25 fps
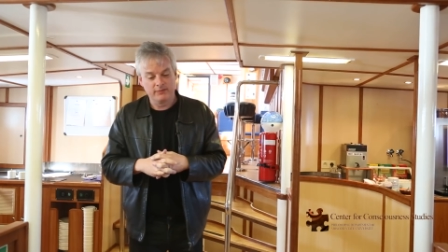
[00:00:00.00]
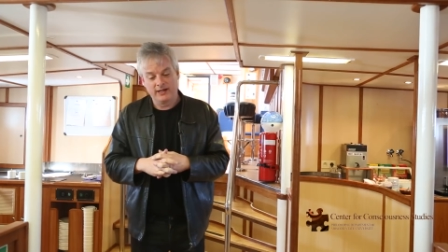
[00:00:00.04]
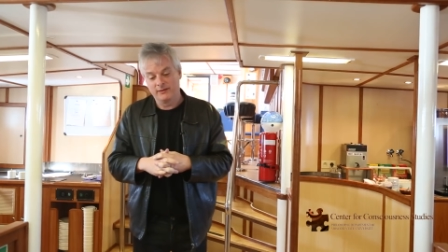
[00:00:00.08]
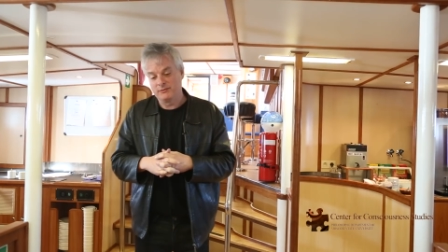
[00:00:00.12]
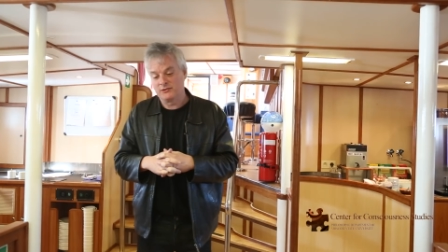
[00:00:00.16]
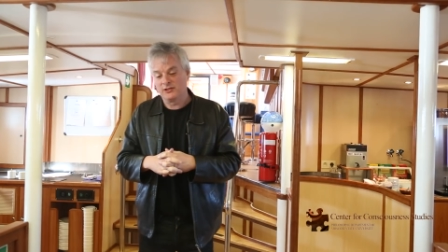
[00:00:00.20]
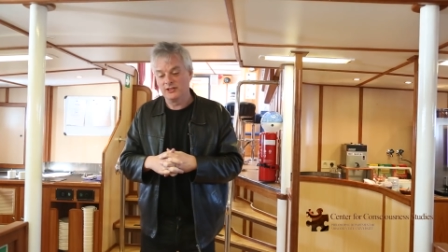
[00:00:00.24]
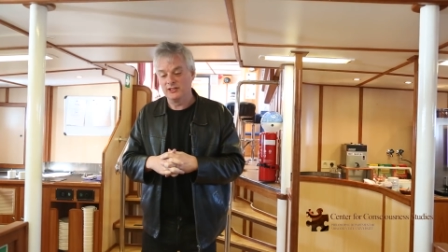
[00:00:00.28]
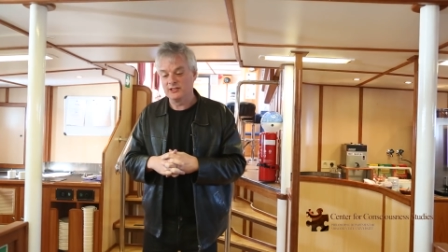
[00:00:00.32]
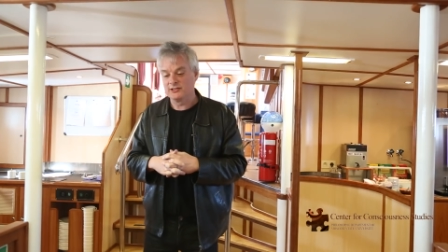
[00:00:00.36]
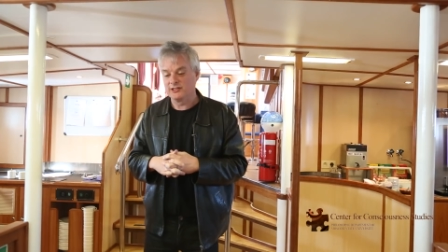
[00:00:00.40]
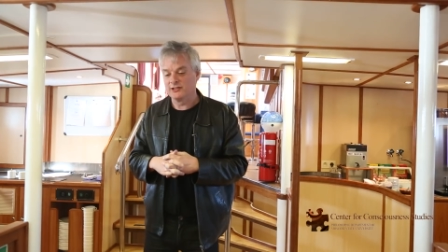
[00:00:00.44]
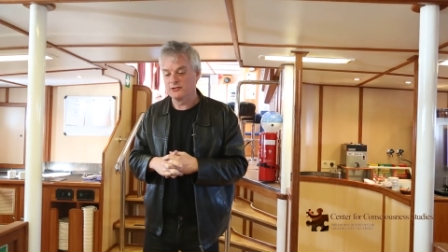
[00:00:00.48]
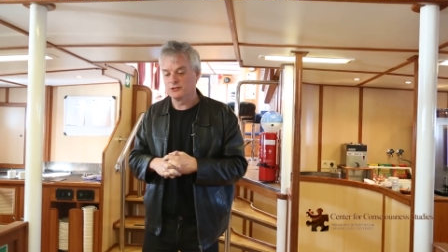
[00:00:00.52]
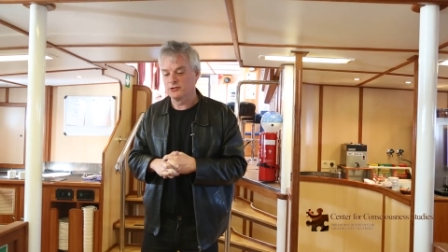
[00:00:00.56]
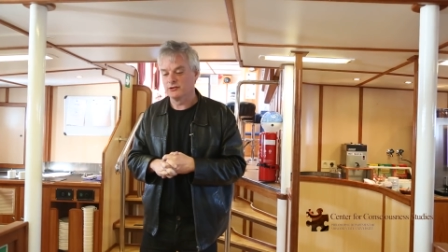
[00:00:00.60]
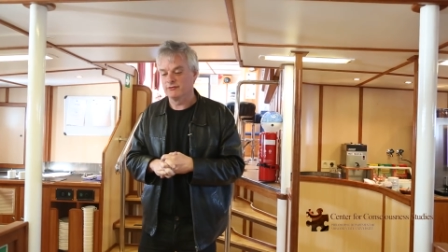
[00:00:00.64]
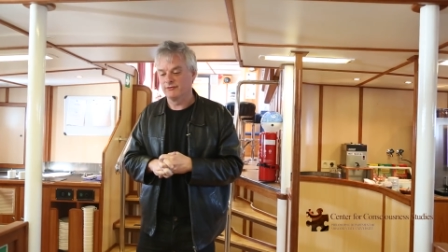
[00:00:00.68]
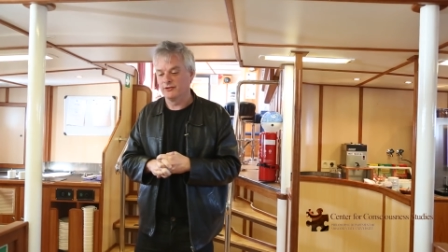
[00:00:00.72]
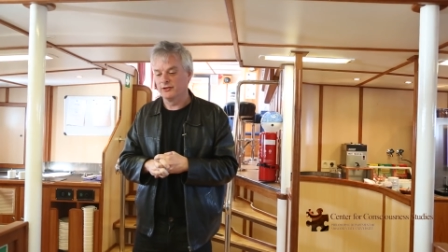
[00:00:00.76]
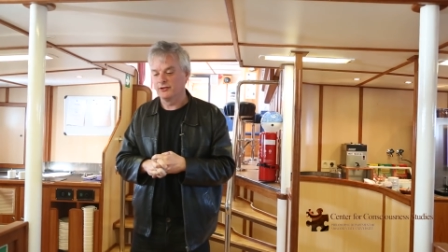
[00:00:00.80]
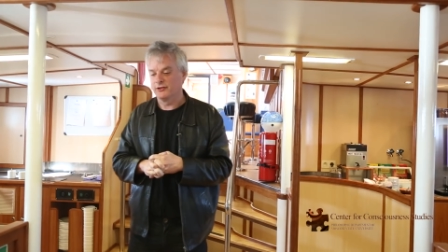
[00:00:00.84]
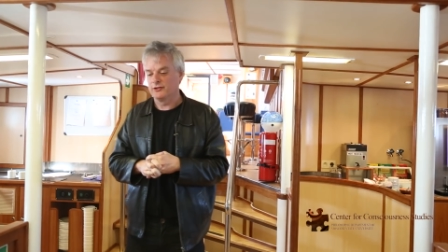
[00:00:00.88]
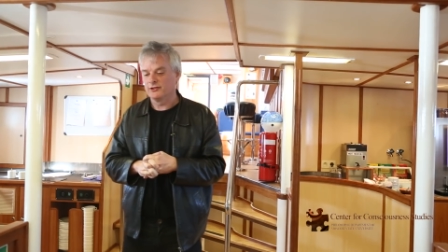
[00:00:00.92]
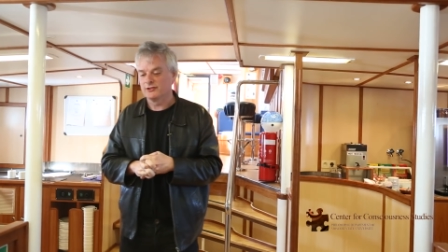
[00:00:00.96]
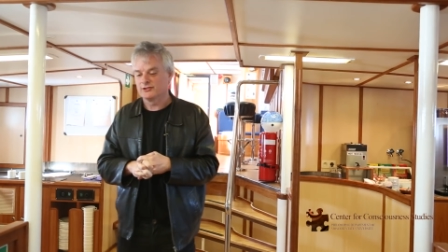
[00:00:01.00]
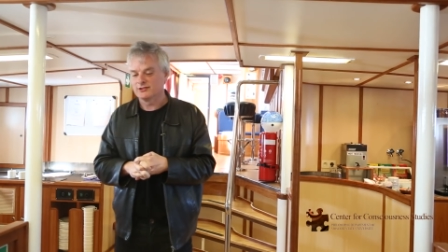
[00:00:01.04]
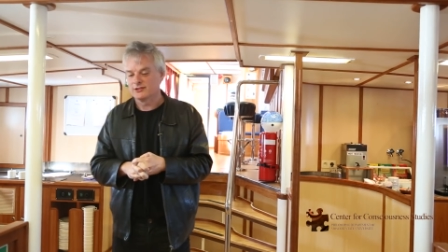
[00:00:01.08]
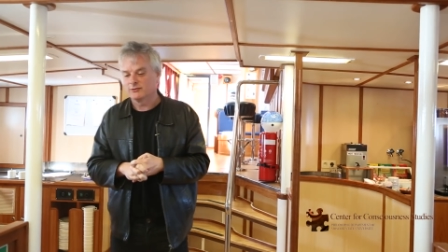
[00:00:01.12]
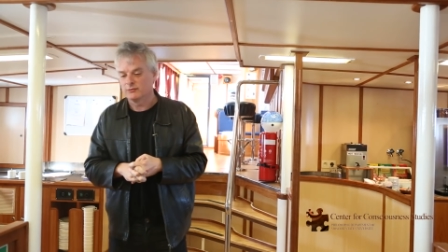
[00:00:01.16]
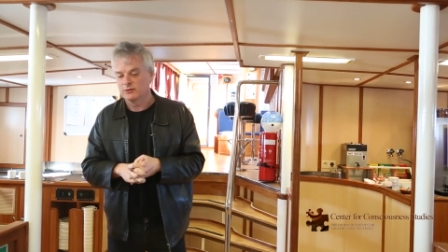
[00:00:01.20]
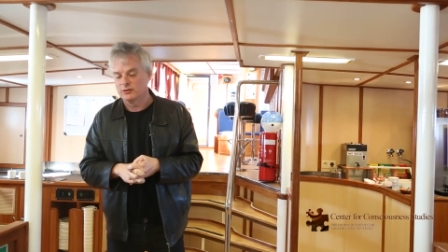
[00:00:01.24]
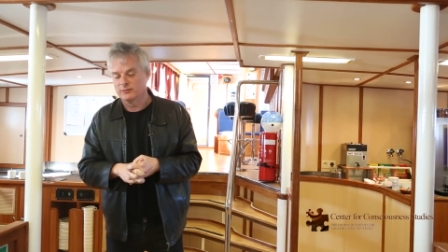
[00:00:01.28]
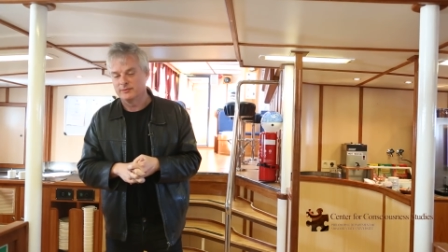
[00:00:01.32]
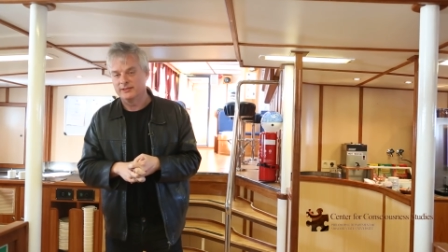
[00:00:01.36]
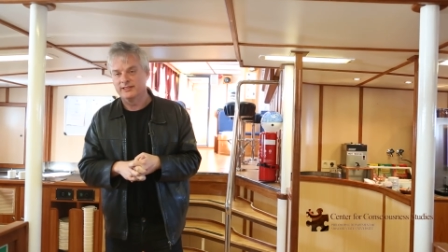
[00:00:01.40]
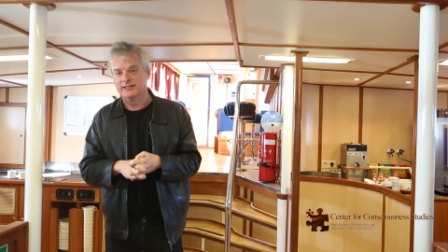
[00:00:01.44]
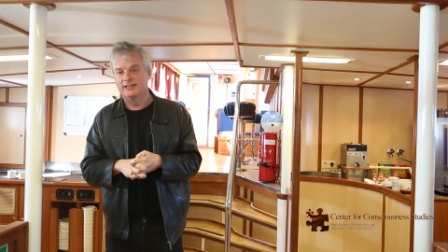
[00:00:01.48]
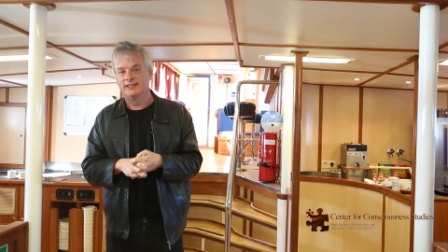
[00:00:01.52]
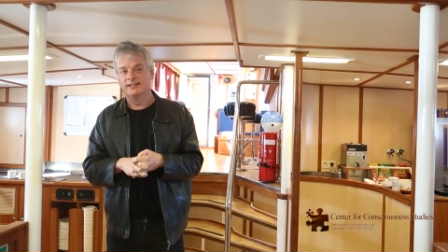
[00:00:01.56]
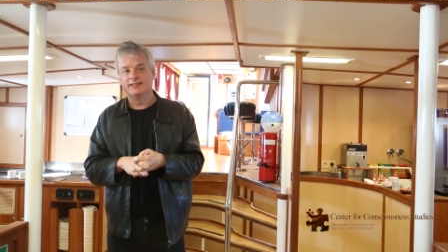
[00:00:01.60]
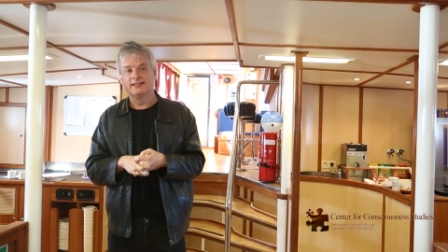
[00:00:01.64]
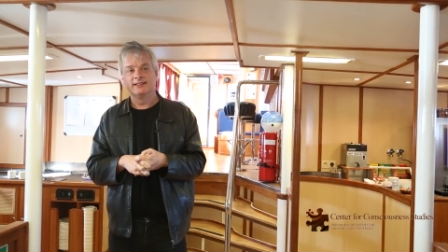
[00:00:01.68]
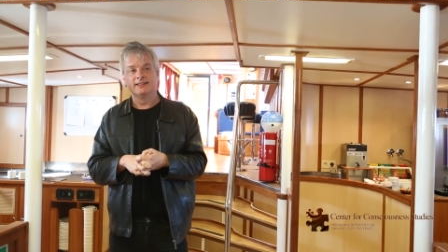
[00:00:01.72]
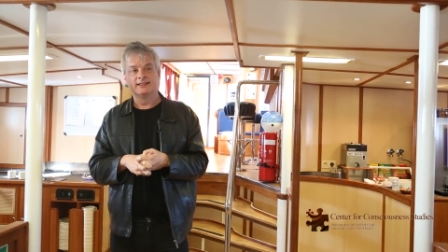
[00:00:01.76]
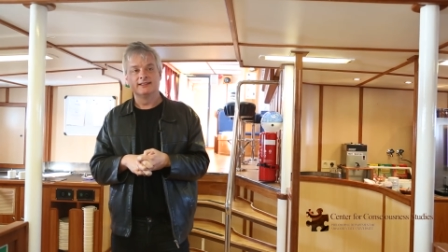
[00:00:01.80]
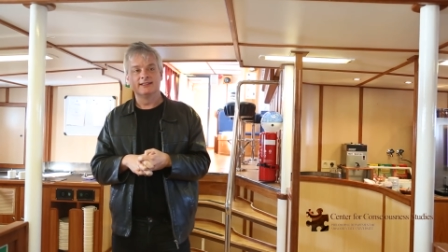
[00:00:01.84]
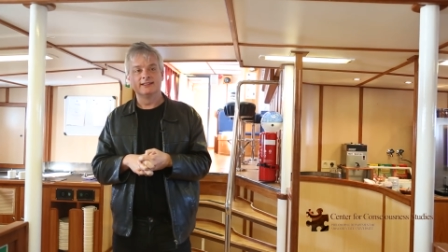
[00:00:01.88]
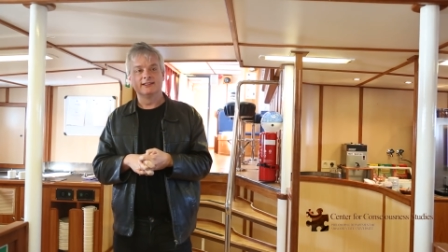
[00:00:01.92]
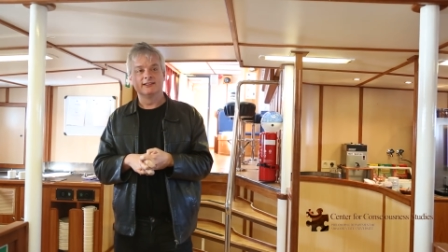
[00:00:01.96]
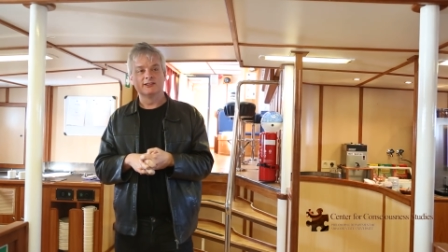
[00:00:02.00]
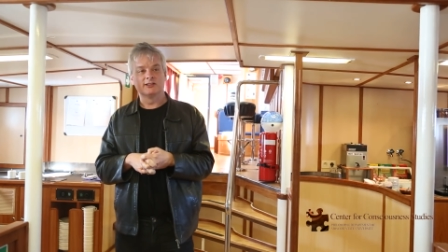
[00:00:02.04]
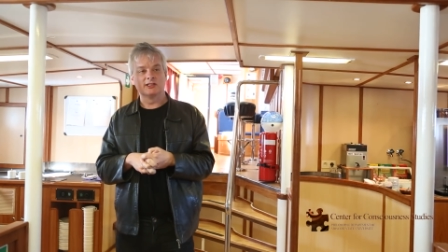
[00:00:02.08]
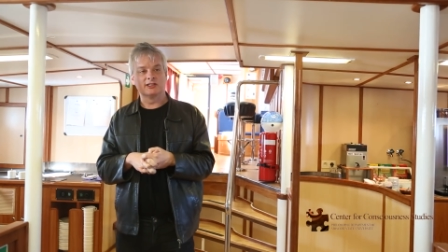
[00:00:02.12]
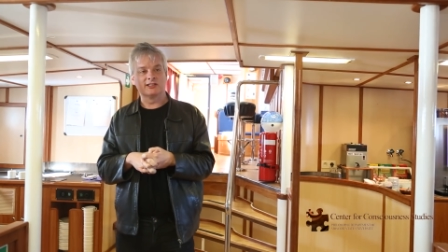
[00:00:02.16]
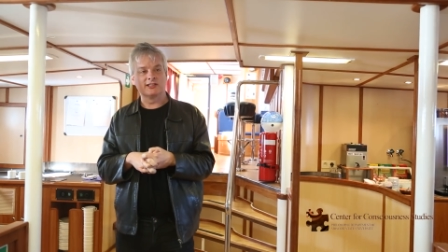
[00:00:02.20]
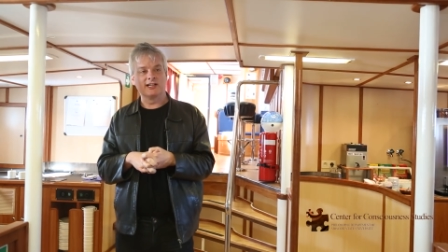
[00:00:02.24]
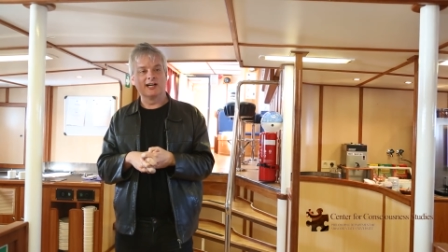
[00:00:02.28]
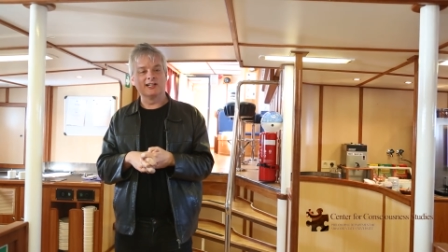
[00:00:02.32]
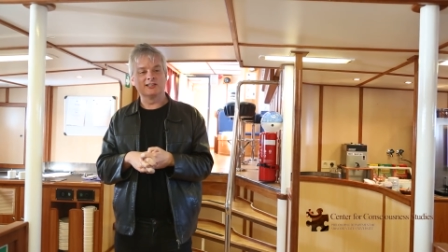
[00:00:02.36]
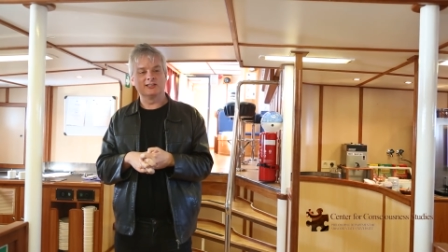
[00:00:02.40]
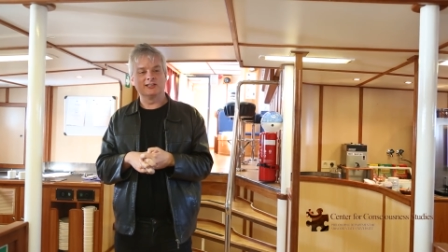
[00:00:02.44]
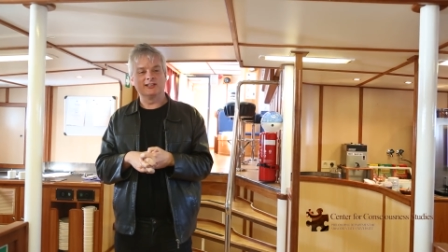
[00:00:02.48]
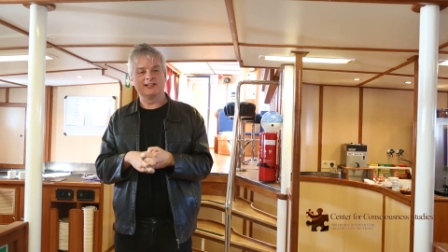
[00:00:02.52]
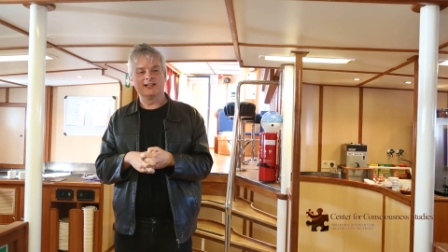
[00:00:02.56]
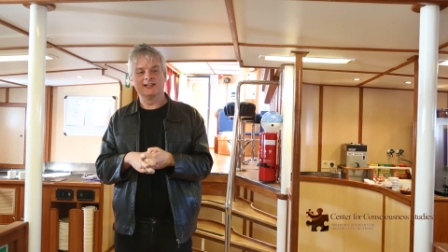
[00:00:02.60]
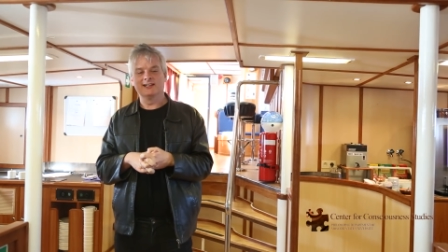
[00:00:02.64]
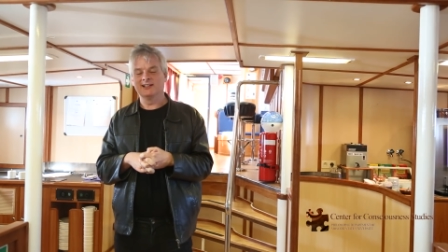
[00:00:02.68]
perhaps the central focus that we'll be discussing.